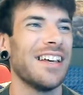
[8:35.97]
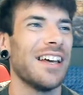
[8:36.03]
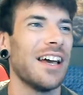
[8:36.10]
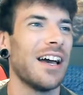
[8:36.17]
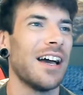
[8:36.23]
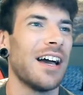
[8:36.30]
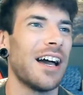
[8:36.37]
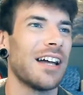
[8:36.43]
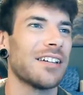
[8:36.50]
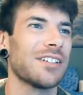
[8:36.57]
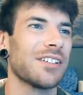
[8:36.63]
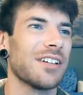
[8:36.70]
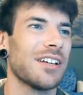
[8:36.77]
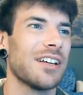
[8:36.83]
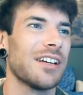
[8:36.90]

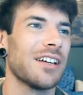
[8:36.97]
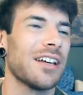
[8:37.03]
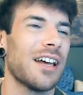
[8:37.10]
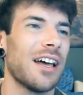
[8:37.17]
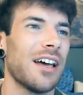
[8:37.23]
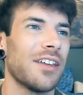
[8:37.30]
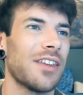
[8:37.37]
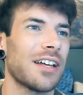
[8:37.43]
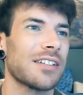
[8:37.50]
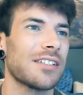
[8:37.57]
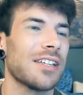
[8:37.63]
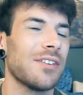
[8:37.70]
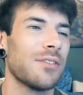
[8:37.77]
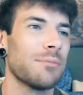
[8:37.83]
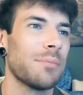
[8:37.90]
Angela, that's
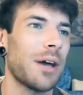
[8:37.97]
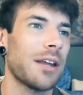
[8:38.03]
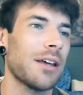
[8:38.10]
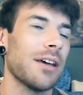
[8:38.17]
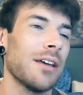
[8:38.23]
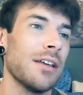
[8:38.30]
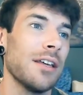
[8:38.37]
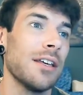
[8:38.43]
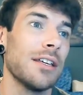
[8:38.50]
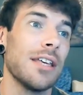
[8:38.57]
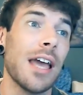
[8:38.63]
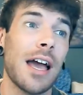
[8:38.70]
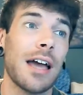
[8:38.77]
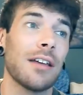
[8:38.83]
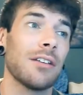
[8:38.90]
even better.
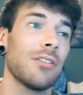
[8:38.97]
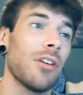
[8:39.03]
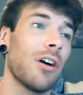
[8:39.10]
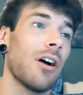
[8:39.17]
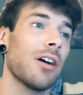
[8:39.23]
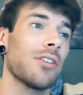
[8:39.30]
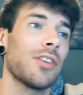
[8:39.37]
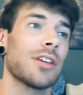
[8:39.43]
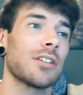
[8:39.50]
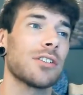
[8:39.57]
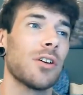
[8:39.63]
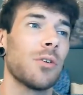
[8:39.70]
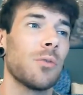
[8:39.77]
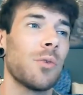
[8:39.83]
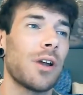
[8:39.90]
Yeah, no, I think
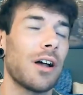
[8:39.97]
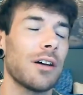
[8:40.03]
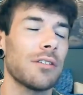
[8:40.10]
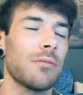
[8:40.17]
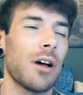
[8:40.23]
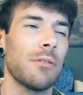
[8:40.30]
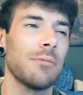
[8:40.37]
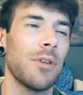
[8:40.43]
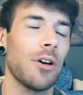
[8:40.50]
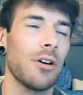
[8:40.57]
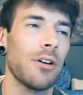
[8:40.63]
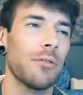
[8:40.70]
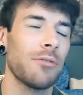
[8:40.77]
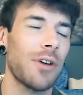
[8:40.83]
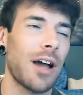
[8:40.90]
so. Well, I'm not
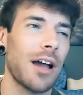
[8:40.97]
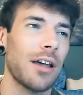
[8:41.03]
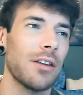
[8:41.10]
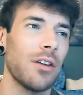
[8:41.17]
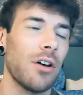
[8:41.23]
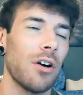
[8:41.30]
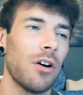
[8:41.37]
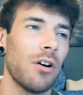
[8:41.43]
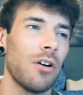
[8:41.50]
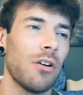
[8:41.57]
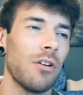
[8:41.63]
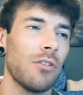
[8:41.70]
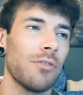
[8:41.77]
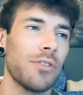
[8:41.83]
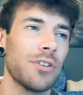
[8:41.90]
a fan
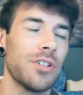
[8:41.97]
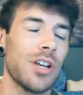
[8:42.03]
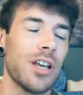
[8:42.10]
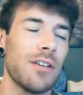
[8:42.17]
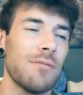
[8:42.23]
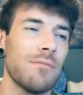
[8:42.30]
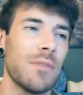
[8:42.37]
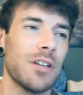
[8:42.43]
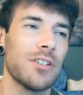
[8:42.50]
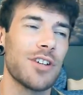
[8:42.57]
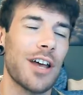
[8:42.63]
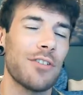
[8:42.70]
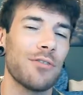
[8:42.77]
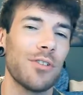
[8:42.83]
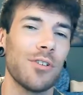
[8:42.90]
of the gym in
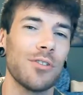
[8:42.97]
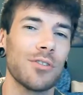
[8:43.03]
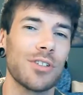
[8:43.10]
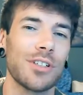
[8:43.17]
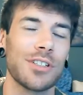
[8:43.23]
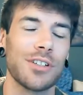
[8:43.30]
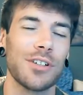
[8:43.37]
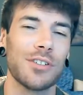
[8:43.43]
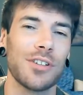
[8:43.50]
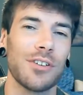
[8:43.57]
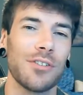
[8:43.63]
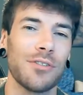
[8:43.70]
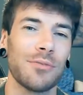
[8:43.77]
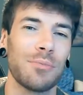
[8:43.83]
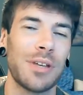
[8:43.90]
general, just because
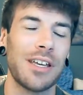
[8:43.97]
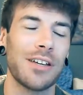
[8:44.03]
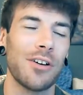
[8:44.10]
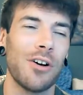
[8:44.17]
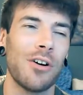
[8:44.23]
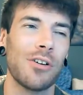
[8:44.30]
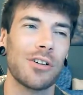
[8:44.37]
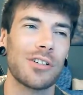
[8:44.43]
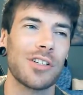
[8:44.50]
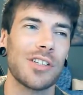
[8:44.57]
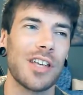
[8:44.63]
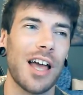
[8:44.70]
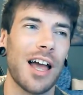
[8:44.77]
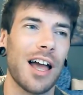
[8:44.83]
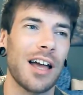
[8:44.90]
of peacocks
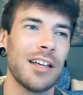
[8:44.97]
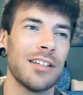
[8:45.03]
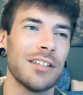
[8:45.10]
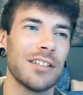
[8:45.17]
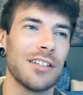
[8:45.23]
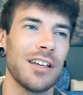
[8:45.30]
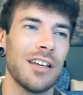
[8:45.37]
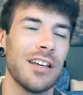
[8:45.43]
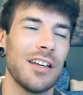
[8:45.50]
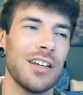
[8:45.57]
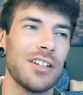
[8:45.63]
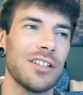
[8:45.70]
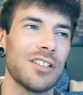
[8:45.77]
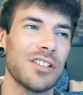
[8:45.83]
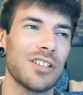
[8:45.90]
and
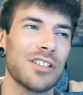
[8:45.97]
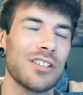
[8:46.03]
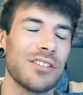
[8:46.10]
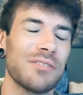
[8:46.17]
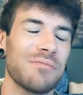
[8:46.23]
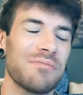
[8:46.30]
just